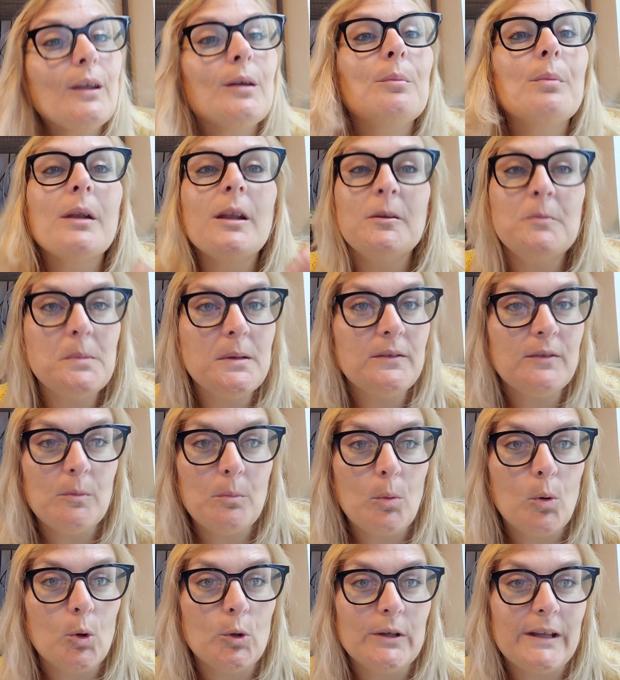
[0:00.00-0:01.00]
but I'm even
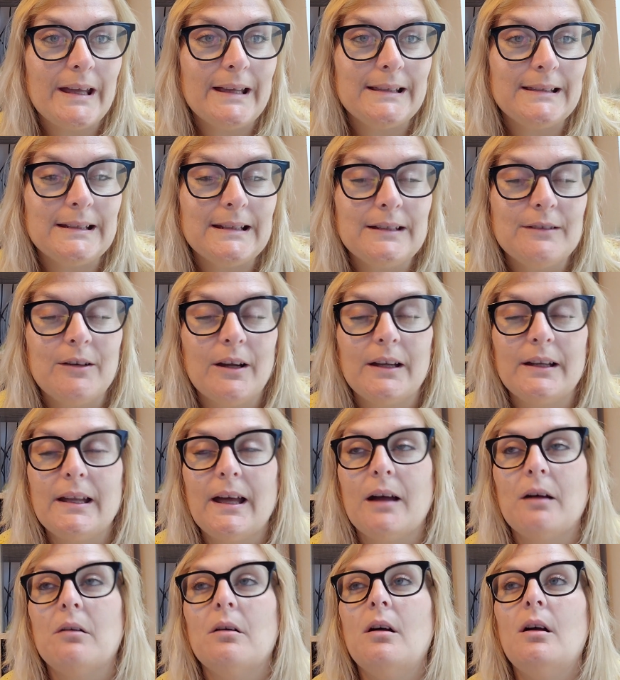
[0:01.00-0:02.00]
more nasally right
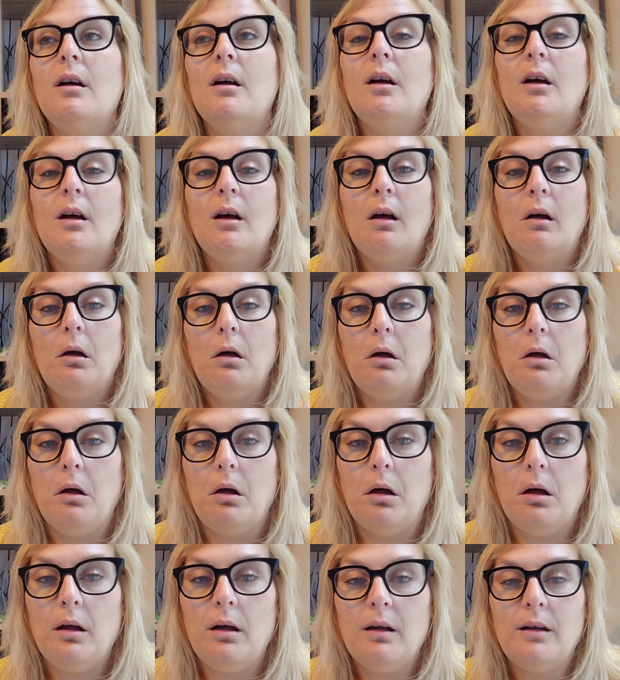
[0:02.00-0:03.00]
now.
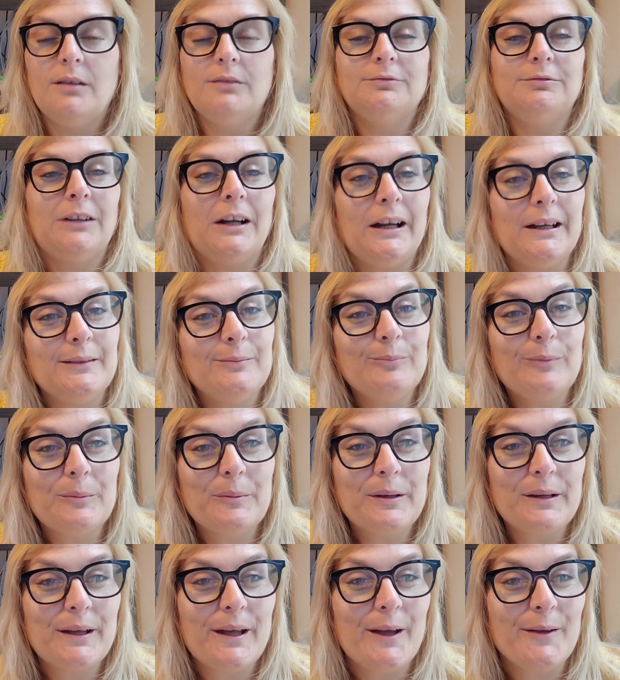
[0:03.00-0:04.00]
Ugh. Right, I'm
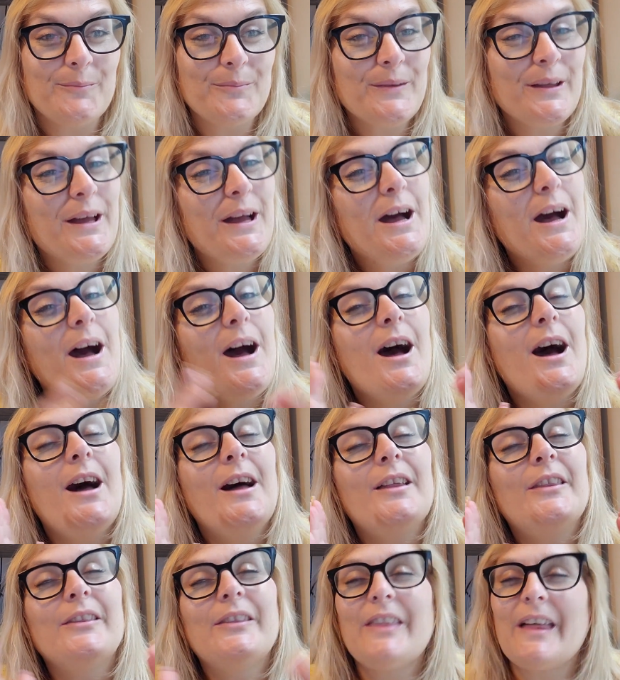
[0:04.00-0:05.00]
going to go.
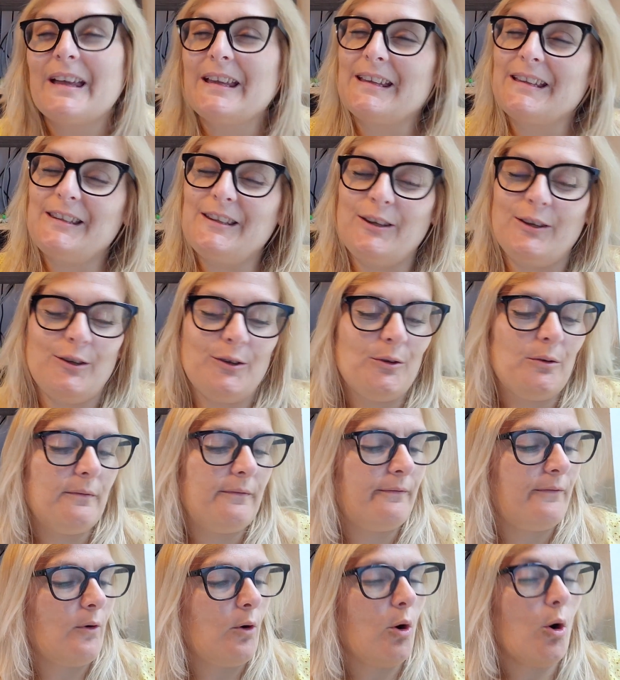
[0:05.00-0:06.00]
Thank you
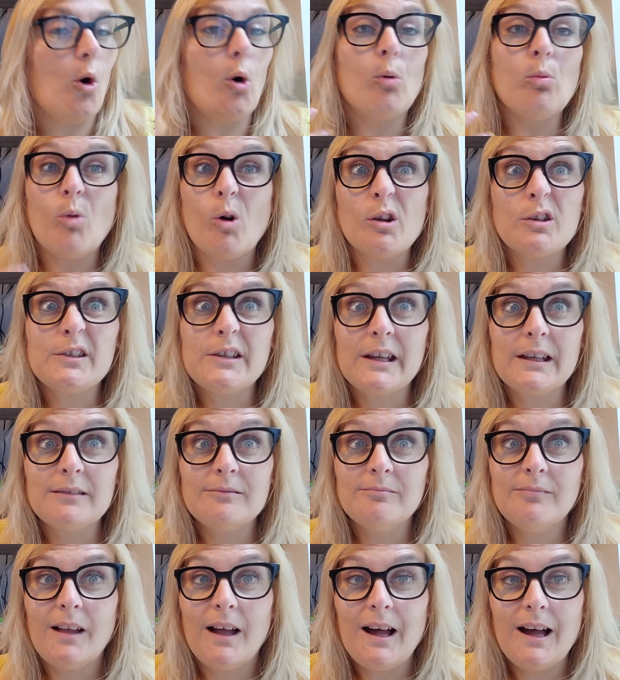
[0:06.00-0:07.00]
for watching.
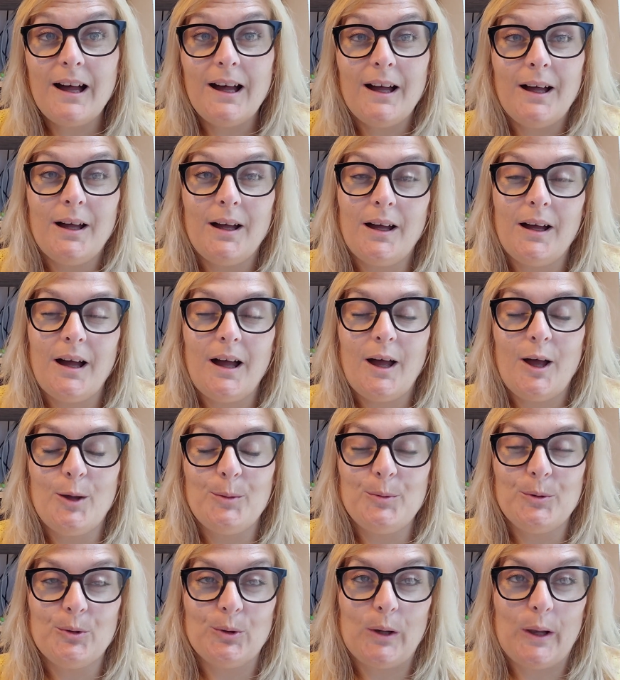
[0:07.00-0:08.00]
Uh, I
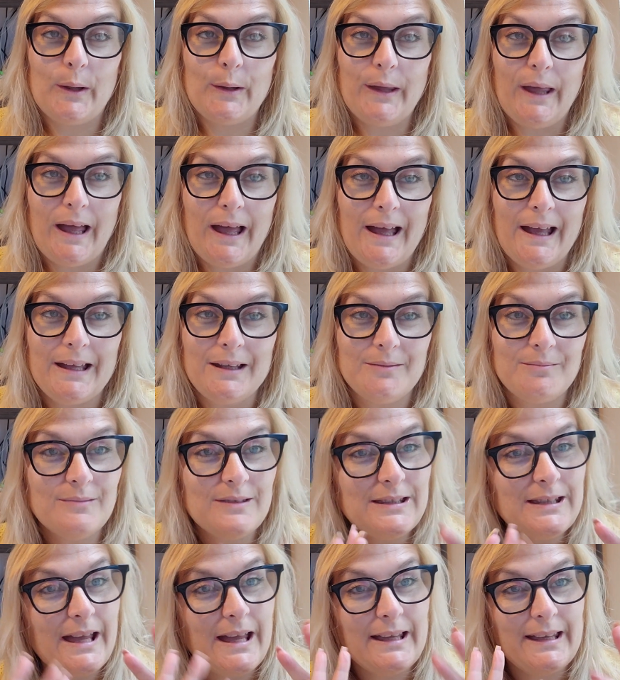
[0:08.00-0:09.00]
hope you're all okay.
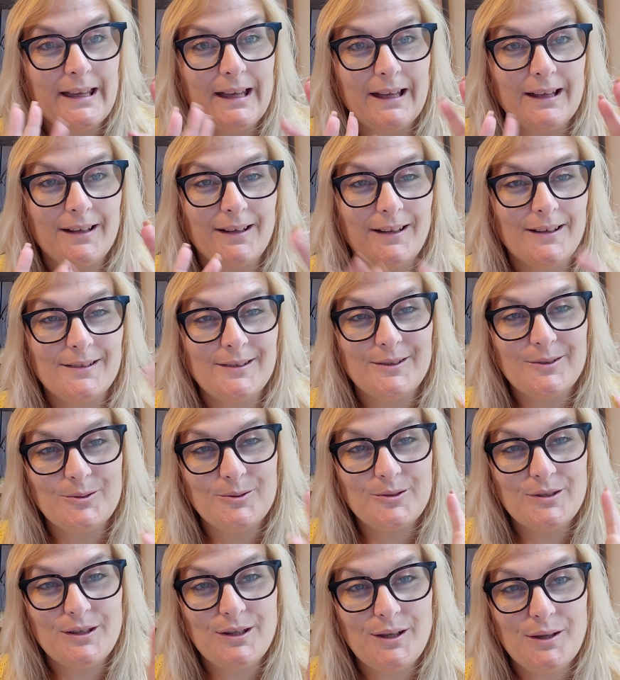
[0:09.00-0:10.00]
Take care, guys. I'll
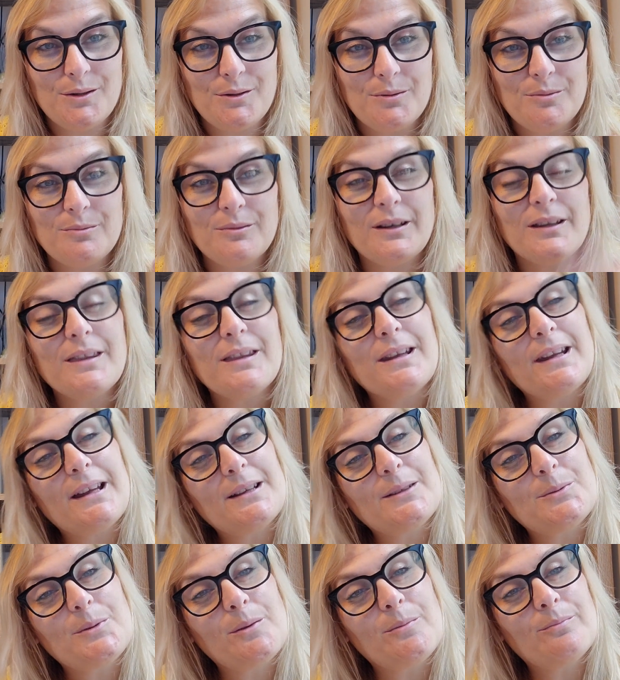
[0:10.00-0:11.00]
talk to you in the
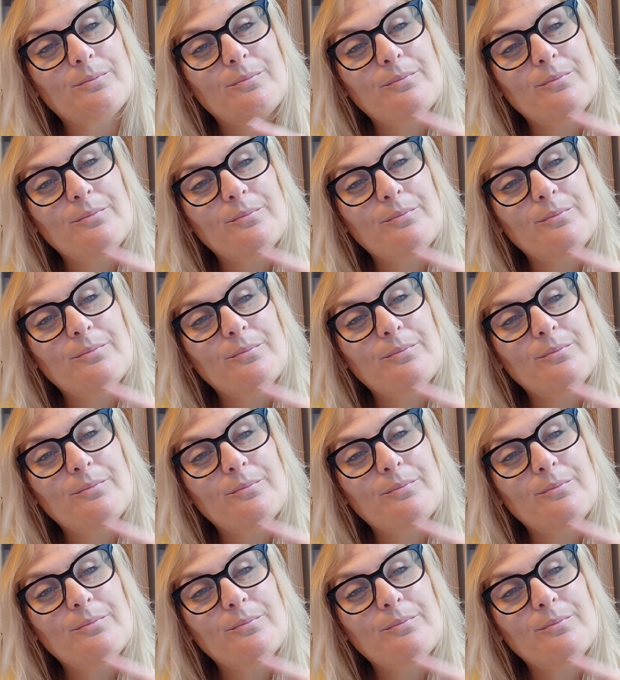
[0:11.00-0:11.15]
next one.